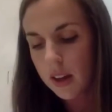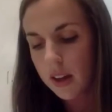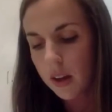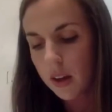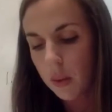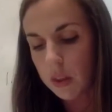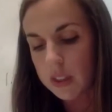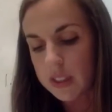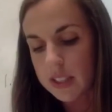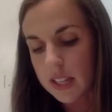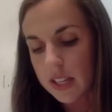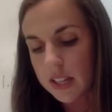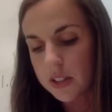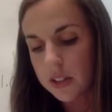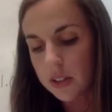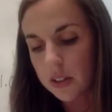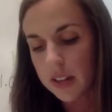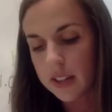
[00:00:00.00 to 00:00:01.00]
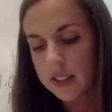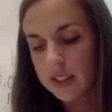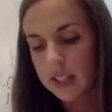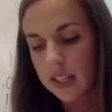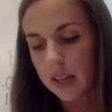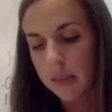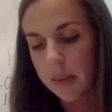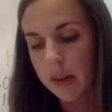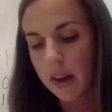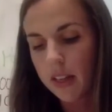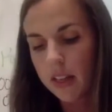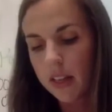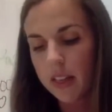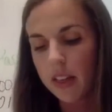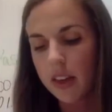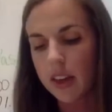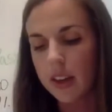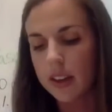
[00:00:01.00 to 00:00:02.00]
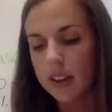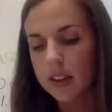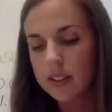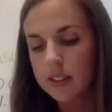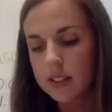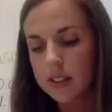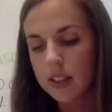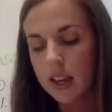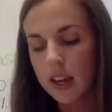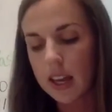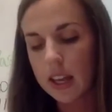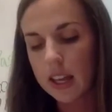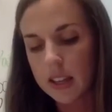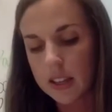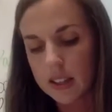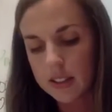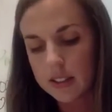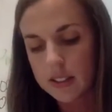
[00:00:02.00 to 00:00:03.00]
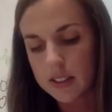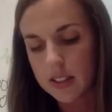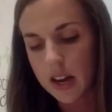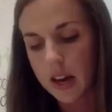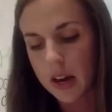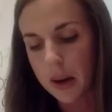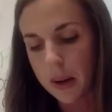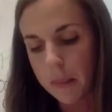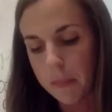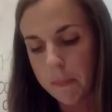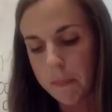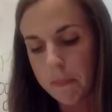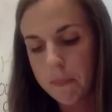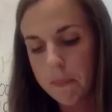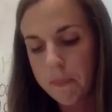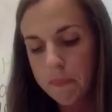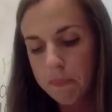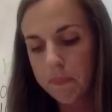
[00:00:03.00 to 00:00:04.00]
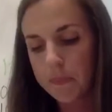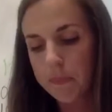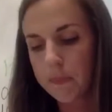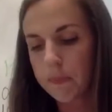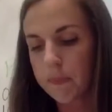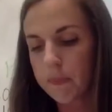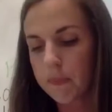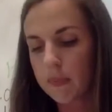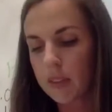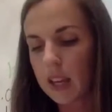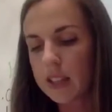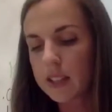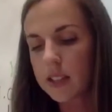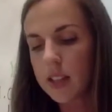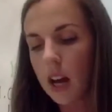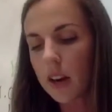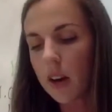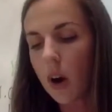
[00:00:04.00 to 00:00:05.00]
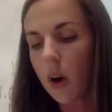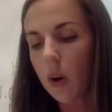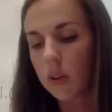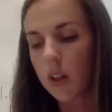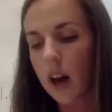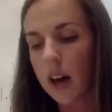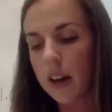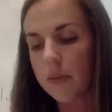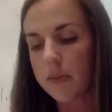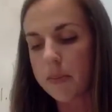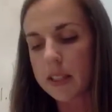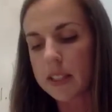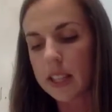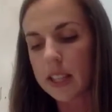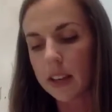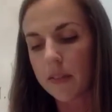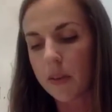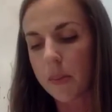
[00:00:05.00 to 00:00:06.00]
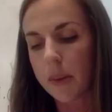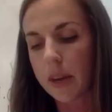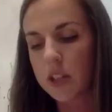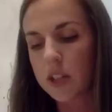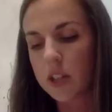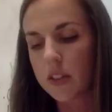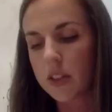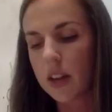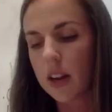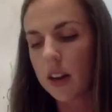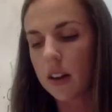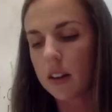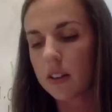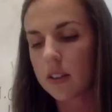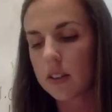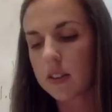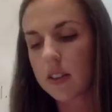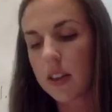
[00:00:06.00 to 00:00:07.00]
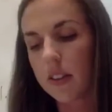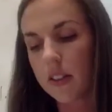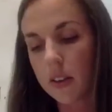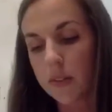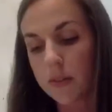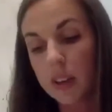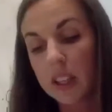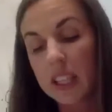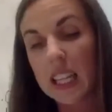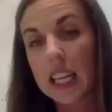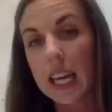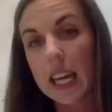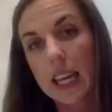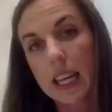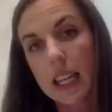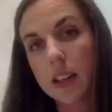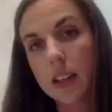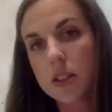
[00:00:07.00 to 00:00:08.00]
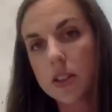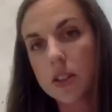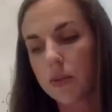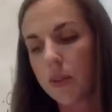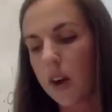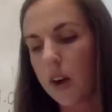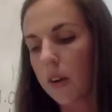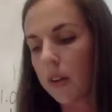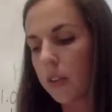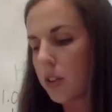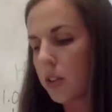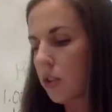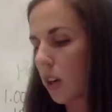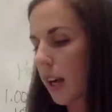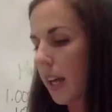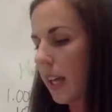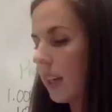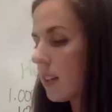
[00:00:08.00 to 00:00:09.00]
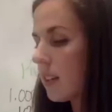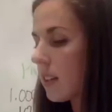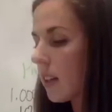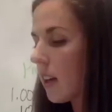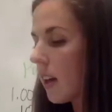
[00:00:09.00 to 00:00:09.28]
What's interesting about this is it's not a whole lot of missing information there that they're filling in to follow the trend.